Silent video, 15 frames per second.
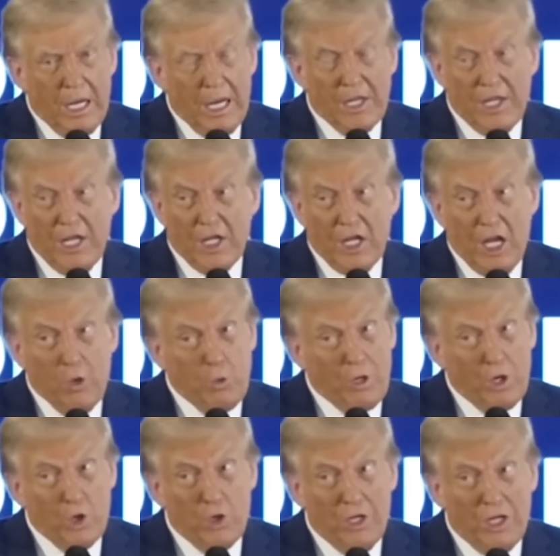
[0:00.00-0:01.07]
an early. And
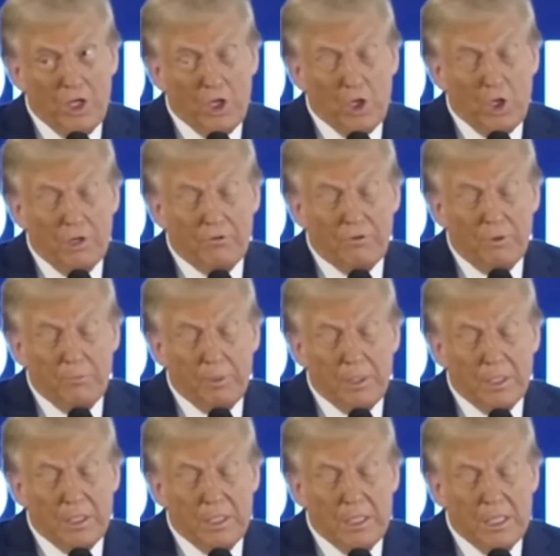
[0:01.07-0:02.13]
we don't need all of them,
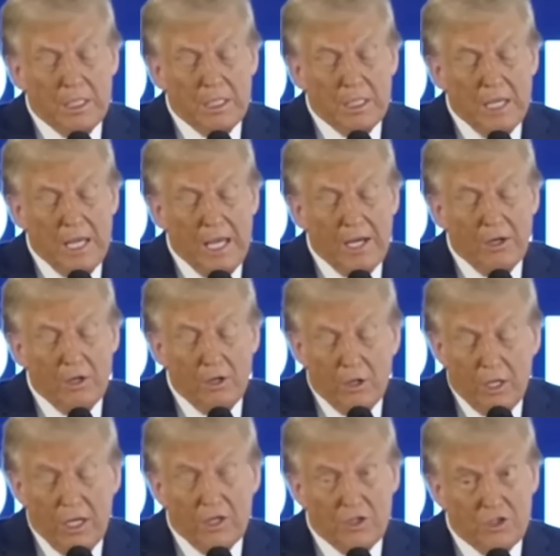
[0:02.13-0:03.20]
but at an
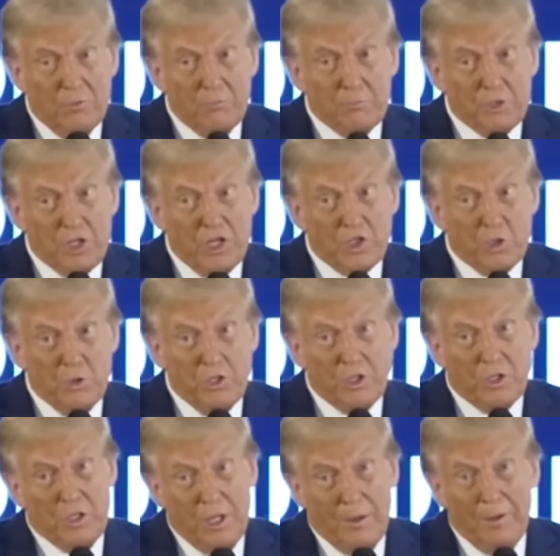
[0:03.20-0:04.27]
early. And some states are
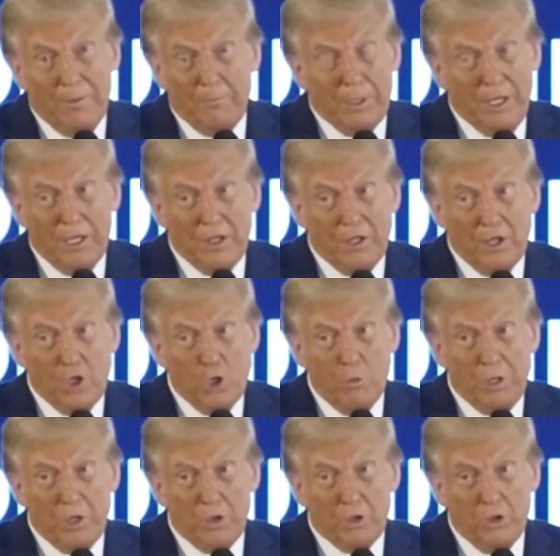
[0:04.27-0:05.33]
in play that
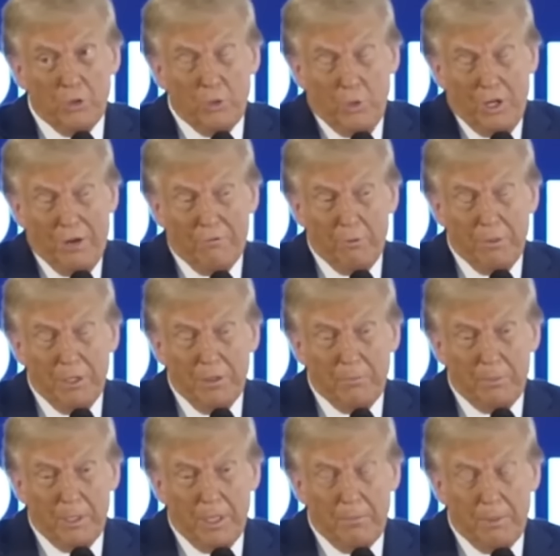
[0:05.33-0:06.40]
nobody thought would ever be
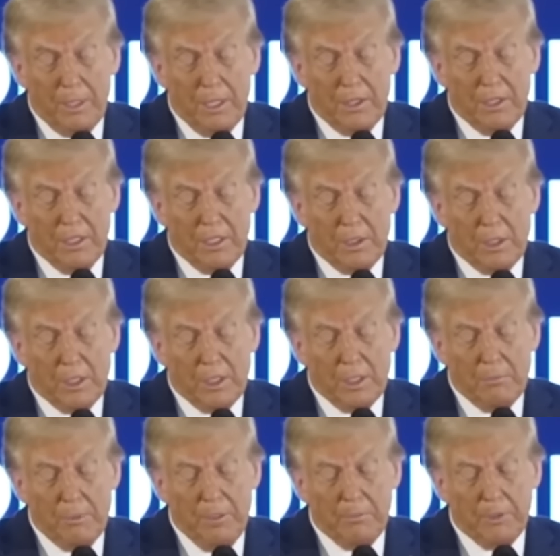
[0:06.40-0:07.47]
in play. But I think
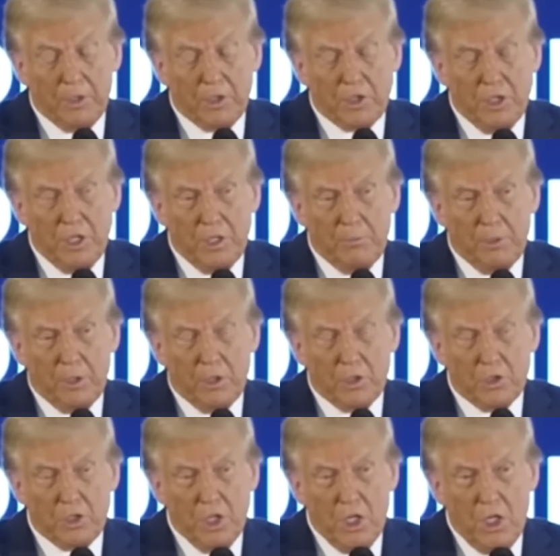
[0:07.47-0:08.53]
people are seeing
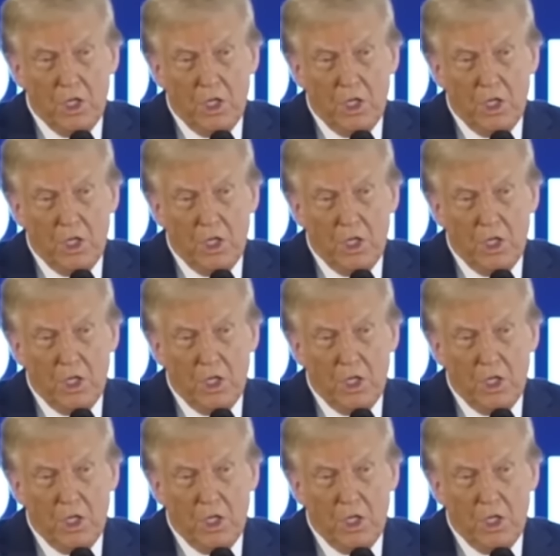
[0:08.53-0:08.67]
because,